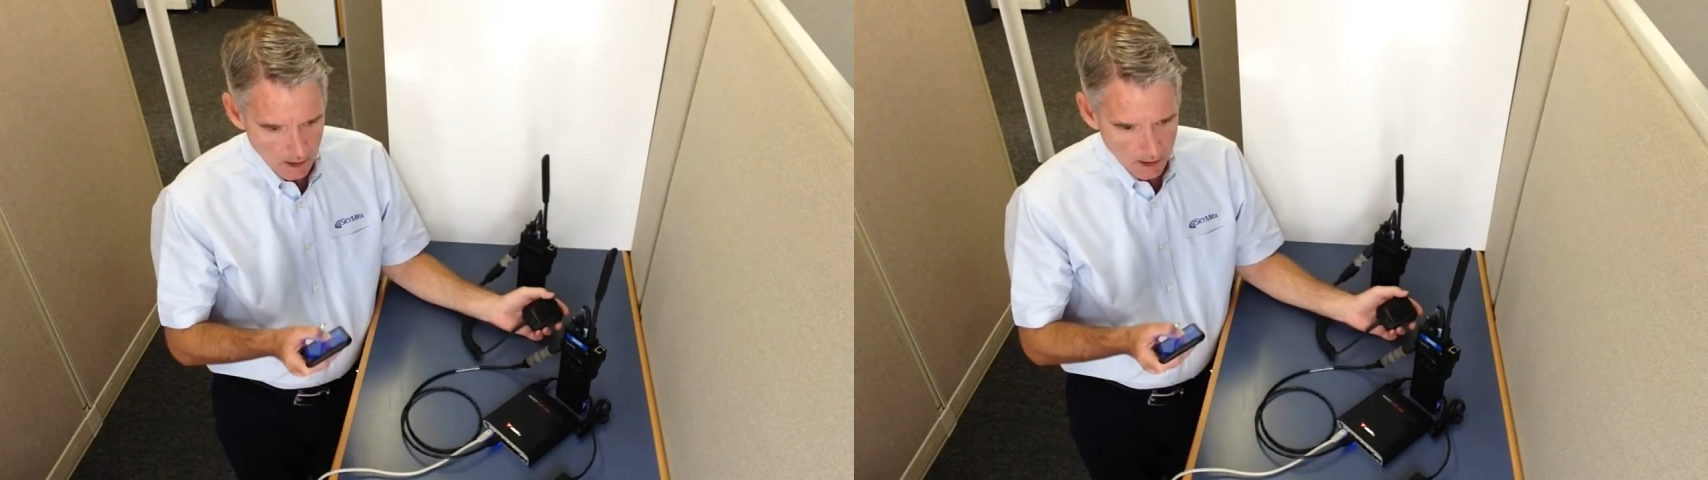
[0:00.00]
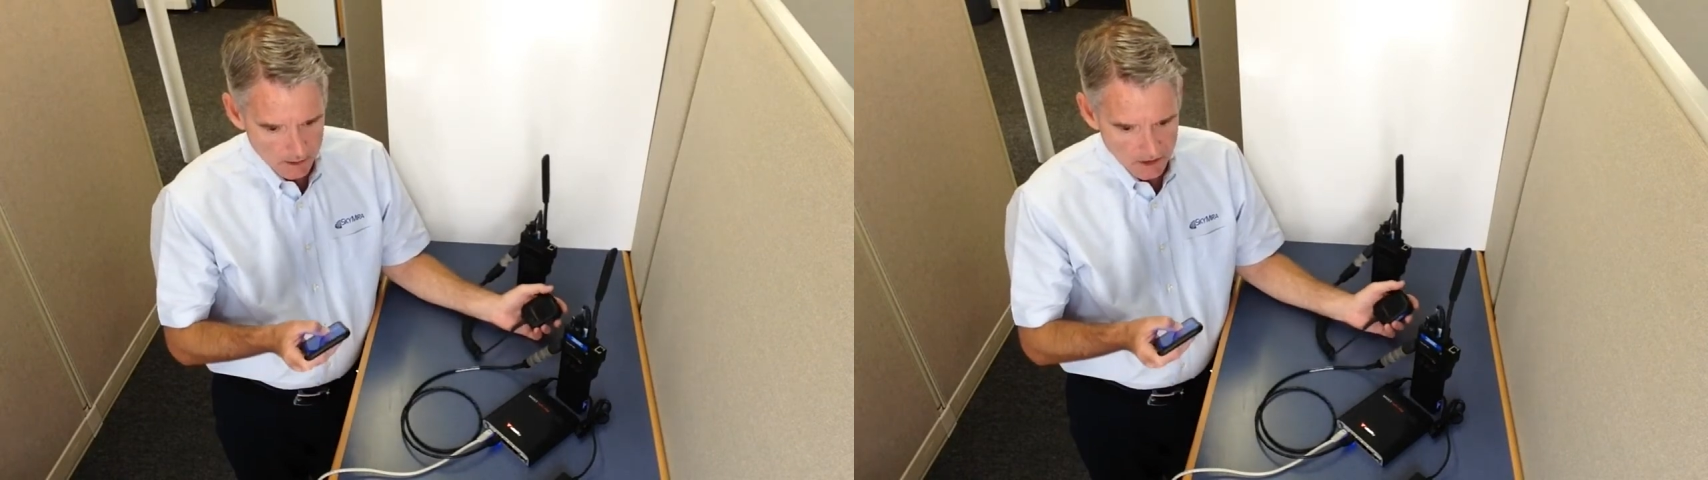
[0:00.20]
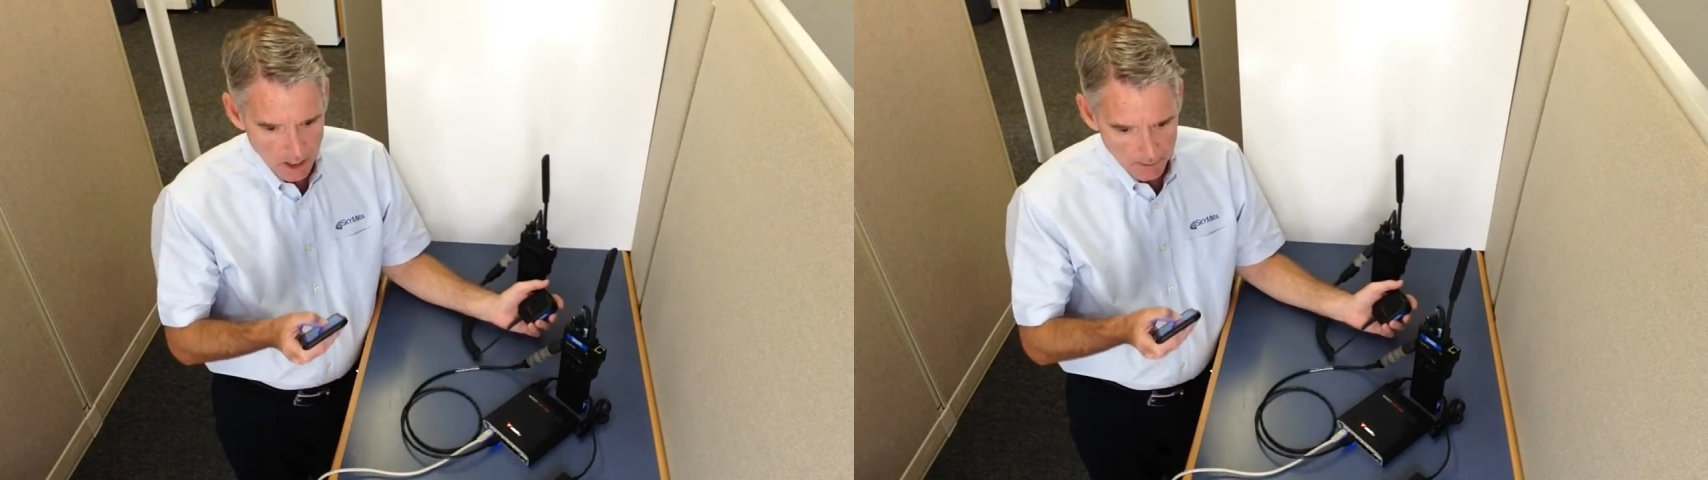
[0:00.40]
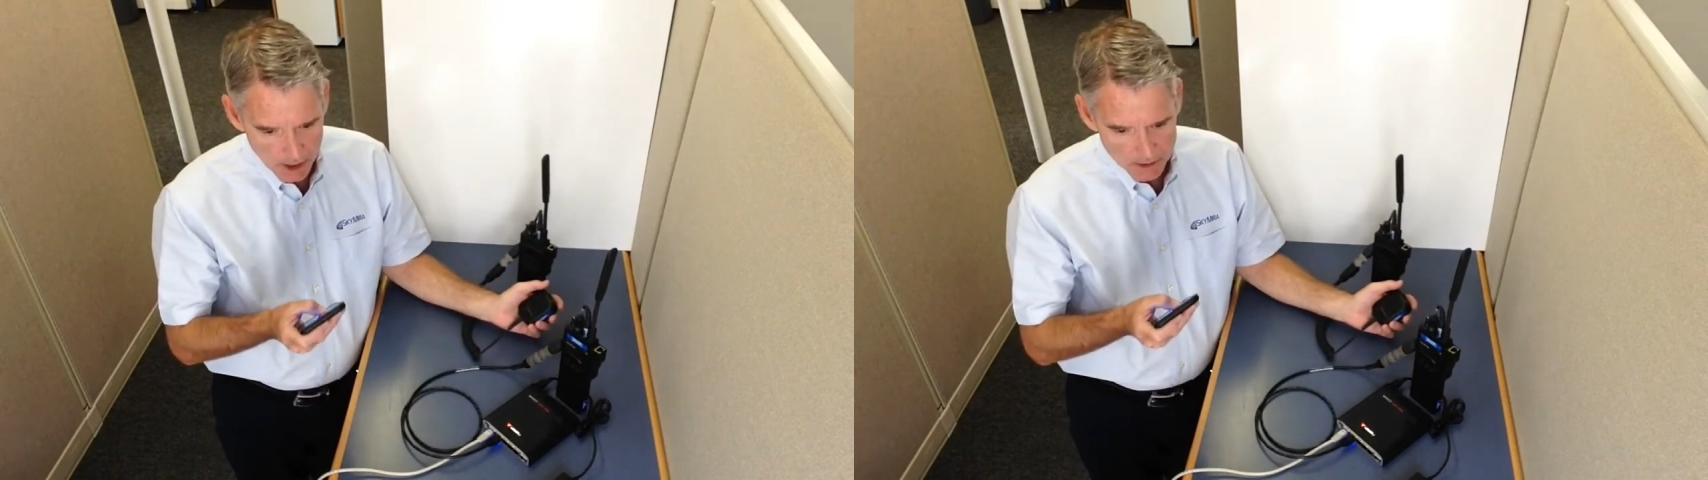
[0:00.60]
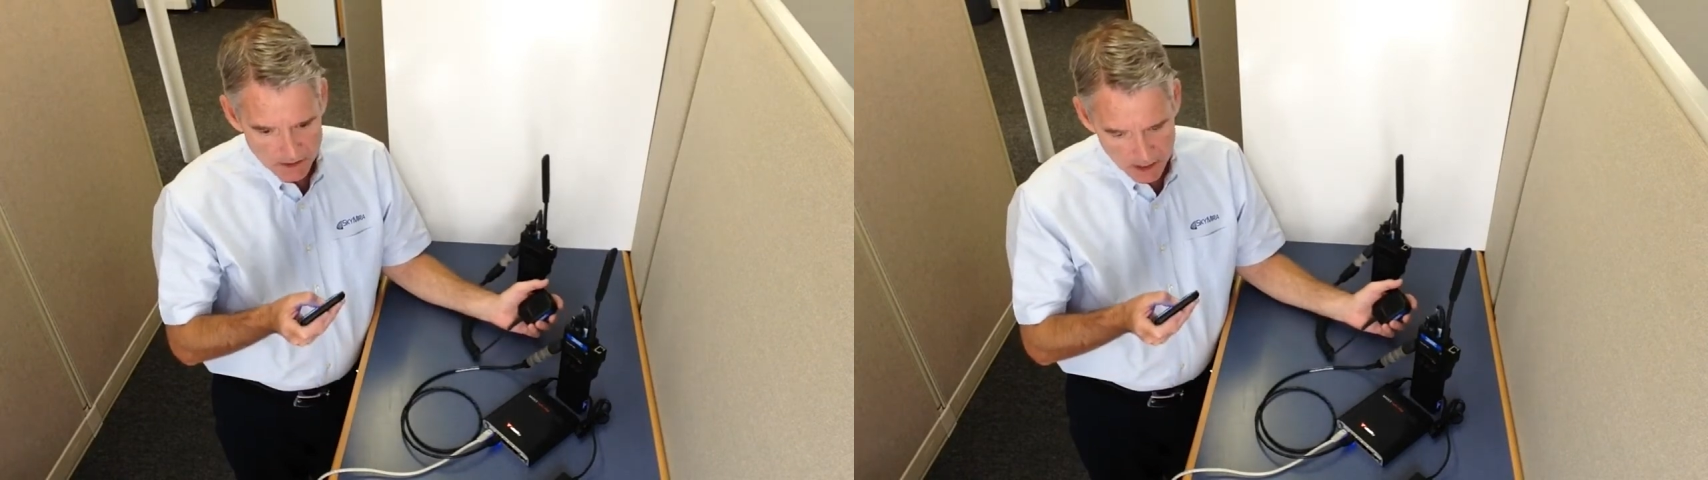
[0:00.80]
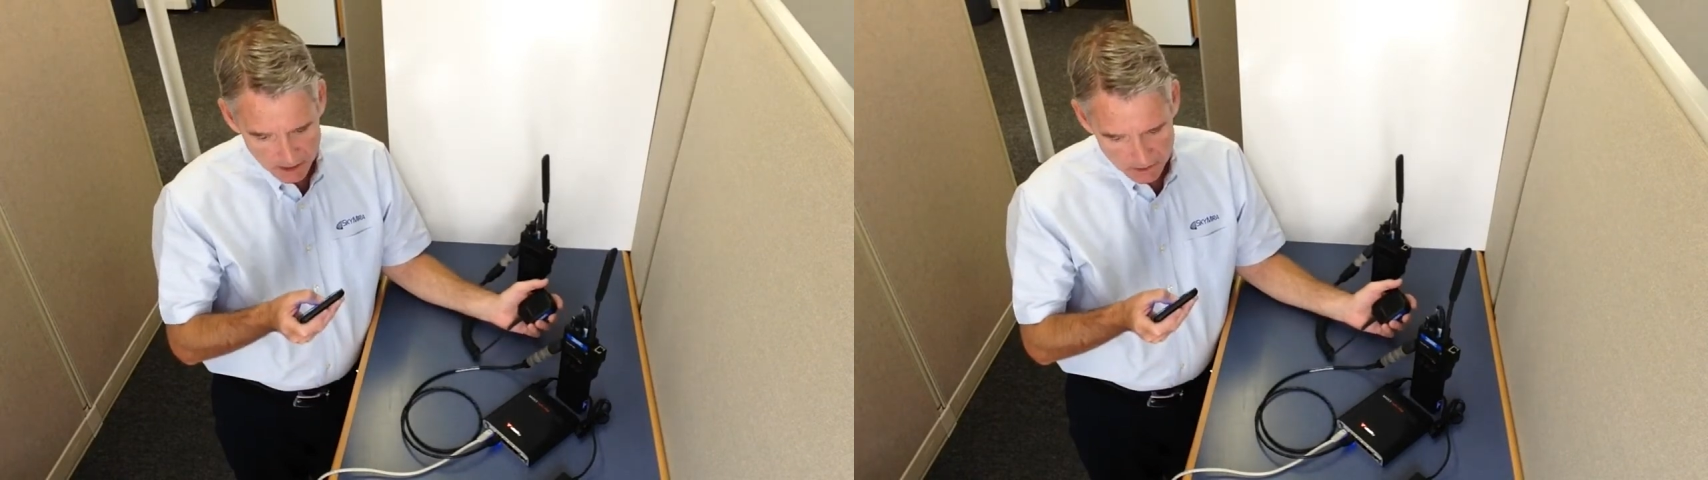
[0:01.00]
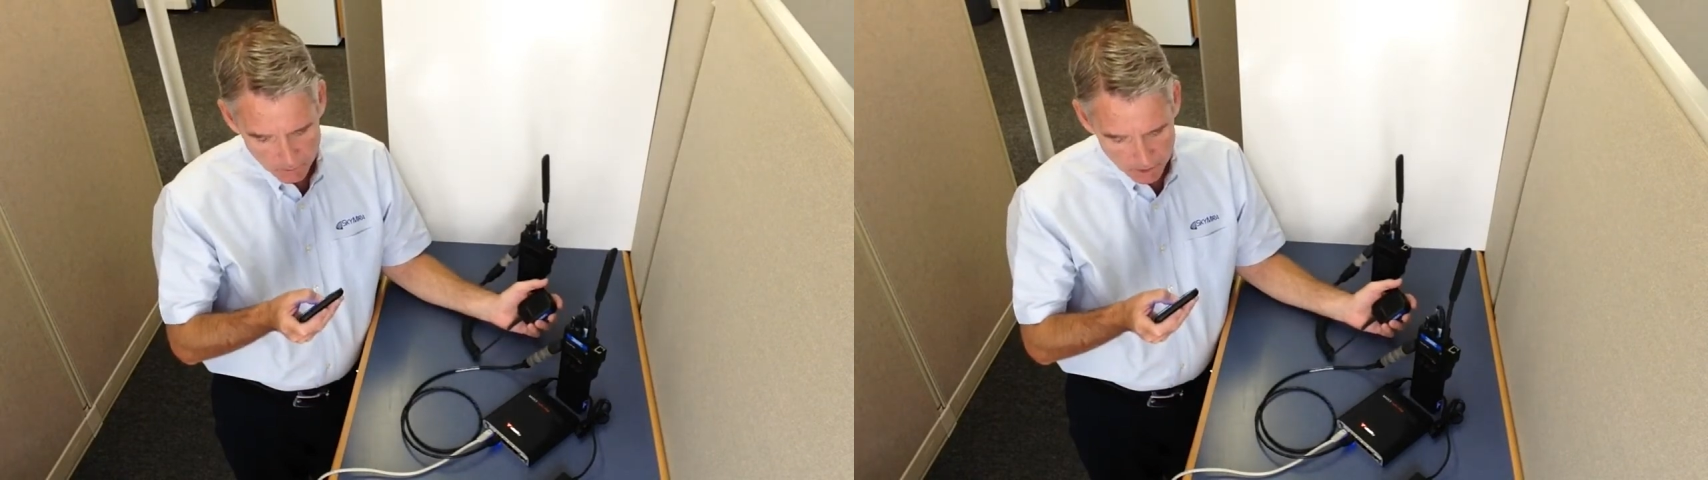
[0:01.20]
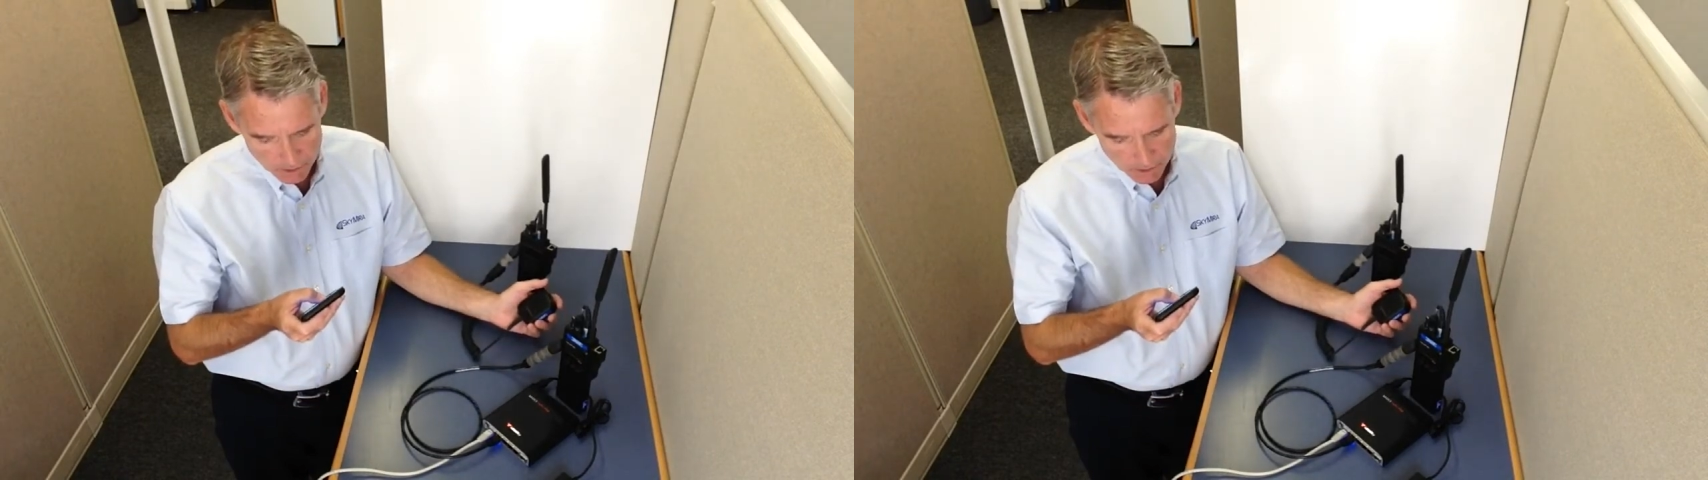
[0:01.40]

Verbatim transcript: Skymira test, one,